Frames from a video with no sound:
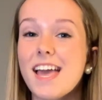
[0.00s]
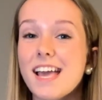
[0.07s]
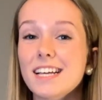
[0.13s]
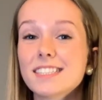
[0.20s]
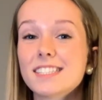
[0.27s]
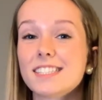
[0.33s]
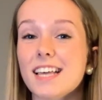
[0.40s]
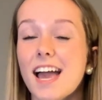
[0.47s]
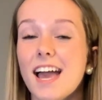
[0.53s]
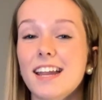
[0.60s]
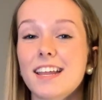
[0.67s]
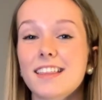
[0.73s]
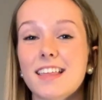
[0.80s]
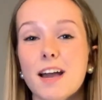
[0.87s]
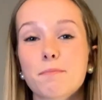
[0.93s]
It
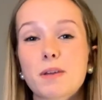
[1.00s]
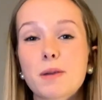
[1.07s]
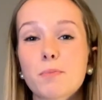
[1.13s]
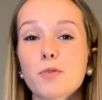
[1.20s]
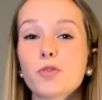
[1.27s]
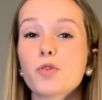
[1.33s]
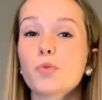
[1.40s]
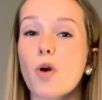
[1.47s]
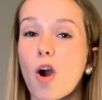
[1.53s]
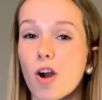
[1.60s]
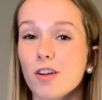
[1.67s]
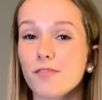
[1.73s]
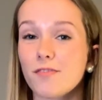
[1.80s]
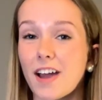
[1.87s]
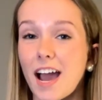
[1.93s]
said that people who
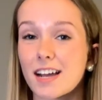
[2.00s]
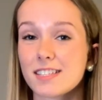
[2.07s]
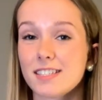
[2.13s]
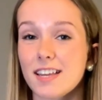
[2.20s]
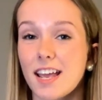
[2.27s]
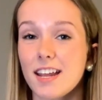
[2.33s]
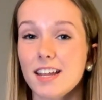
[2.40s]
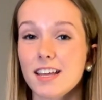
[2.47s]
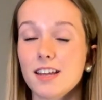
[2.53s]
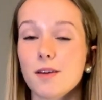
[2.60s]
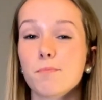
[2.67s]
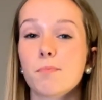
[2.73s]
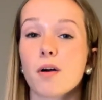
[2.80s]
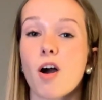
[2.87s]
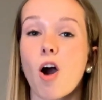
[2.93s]
aren't
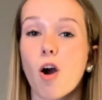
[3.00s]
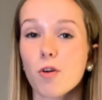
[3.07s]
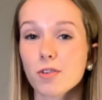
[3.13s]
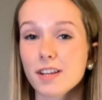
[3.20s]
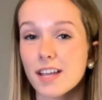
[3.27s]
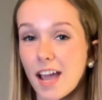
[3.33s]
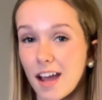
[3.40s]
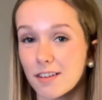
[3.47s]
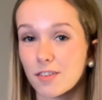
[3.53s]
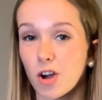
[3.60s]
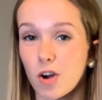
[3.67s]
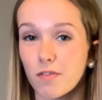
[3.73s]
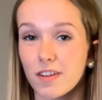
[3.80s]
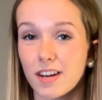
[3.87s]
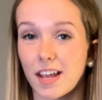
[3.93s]
vaccinated but already had
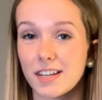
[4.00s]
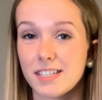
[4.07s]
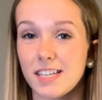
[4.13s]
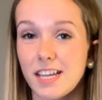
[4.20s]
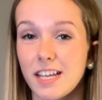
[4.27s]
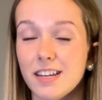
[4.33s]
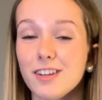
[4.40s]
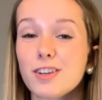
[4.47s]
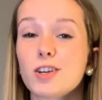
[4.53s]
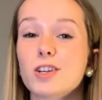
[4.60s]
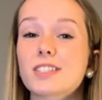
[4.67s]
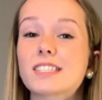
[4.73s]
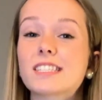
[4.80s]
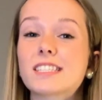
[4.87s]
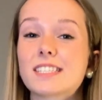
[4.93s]
COVID-19
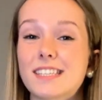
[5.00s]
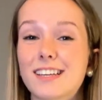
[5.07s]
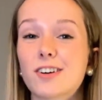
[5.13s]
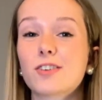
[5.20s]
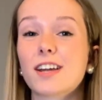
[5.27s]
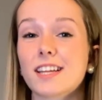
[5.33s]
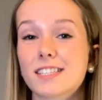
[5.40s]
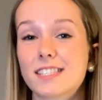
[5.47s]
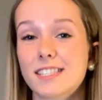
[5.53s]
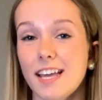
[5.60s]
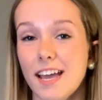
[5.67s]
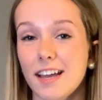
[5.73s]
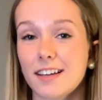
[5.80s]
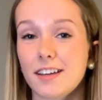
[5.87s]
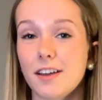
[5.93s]
could still get
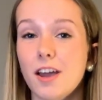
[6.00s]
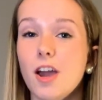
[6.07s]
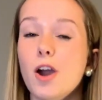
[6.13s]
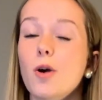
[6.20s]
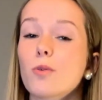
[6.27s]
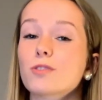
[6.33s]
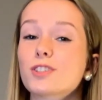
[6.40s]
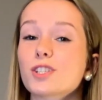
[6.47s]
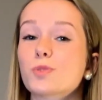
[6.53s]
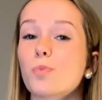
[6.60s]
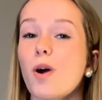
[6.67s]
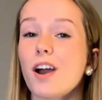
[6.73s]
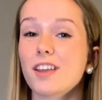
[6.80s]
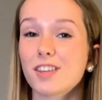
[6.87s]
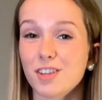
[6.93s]
sick, which is
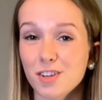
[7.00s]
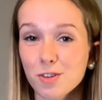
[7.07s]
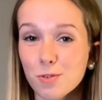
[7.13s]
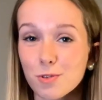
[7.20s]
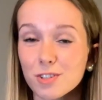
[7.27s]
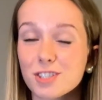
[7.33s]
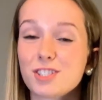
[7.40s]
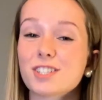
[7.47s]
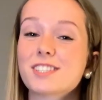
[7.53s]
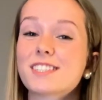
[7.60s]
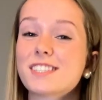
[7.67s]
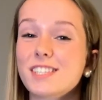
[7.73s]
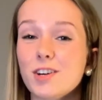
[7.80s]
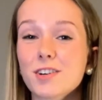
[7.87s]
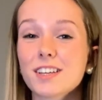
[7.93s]
why you should
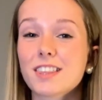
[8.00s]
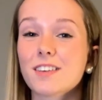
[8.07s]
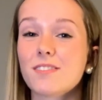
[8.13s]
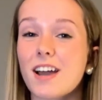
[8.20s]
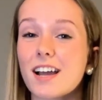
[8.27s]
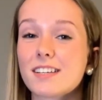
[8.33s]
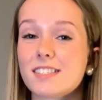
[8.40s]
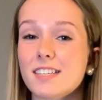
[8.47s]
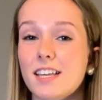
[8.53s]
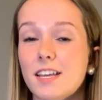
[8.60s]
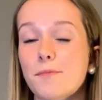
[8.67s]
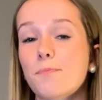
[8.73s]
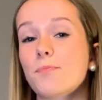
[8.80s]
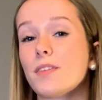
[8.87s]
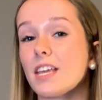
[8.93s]
still get the
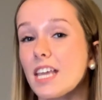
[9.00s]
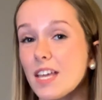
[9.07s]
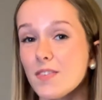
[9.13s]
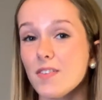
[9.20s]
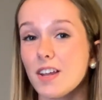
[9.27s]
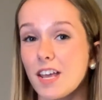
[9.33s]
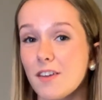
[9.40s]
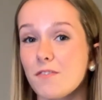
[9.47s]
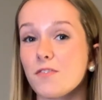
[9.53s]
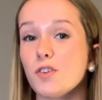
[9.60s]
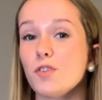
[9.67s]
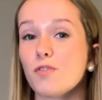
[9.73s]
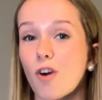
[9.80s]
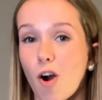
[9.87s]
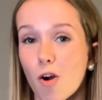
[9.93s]
vaccine even if
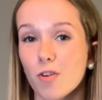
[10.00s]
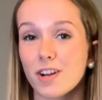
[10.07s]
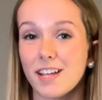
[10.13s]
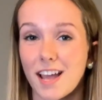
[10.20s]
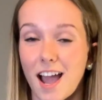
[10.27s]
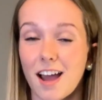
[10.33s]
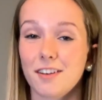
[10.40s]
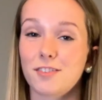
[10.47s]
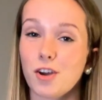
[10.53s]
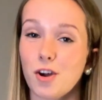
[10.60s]
you've already had